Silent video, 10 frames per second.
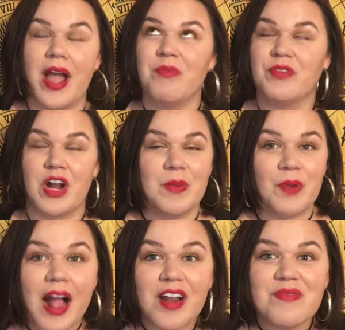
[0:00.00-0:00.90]
way. I'm very
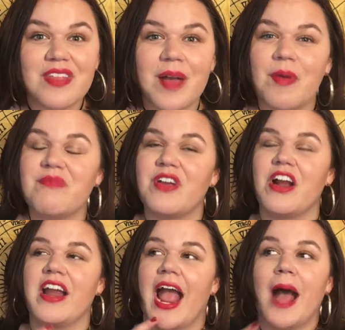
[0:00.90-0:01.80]
proud of them. I'm
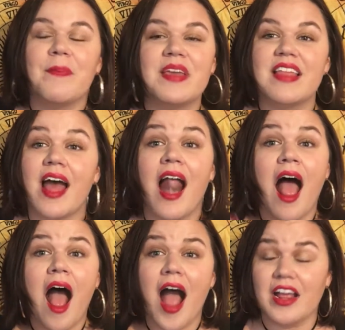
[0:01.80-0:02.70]
very happy that
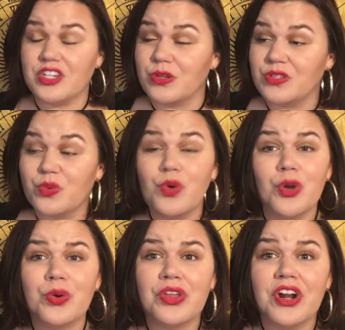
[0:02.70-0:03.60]
I chose to
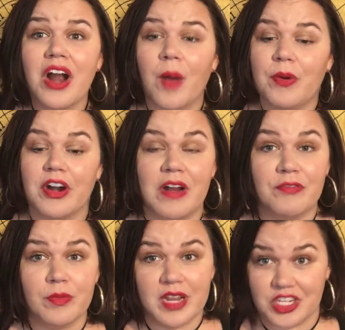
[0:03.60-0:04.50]
work with her. I'll put her
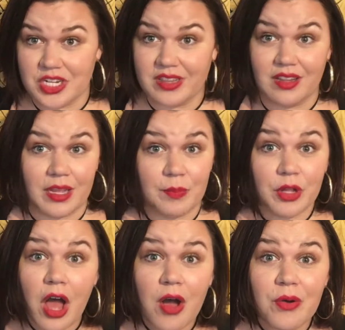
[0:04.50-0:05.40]
information in the link
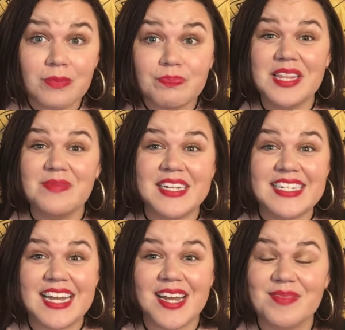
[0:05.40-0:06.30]
below. In the
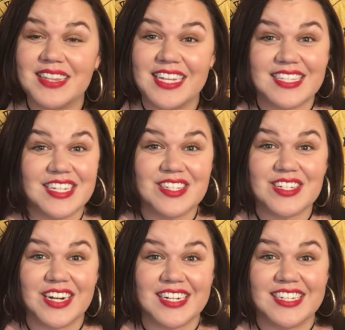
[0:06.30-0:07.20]
meantime, let's get
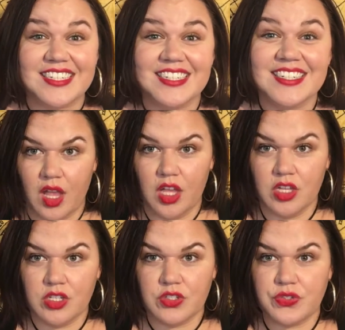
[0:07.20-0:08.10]
started.
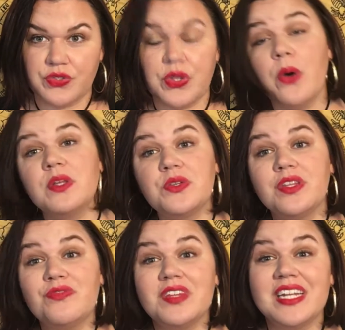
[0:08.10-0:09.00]
So it's
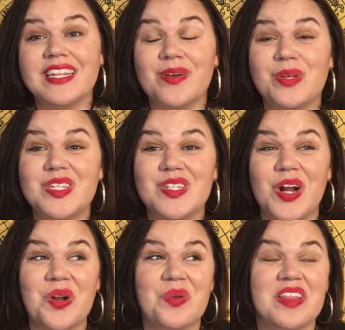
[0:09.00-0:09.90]
only fitting that we
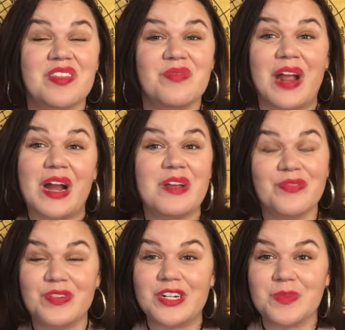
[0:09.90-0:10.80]
start with the very
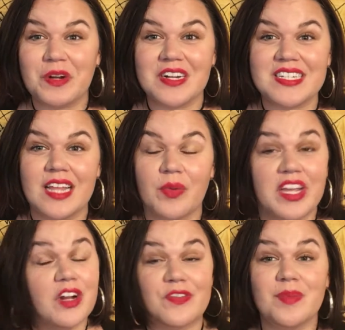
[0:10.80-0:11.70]
first person that we
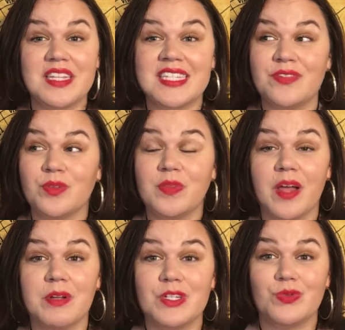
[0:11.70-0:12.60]
hear from in Civil
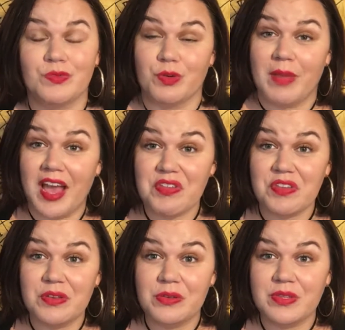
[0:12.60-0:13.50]
Blood, which is River
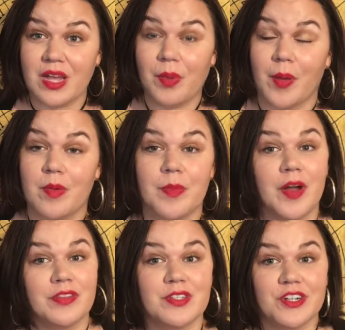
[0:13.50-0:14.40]
Matthews. I'll pop him up
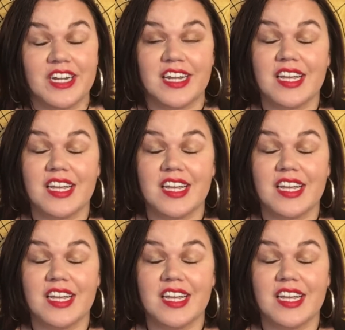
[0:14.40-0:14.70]
on the screen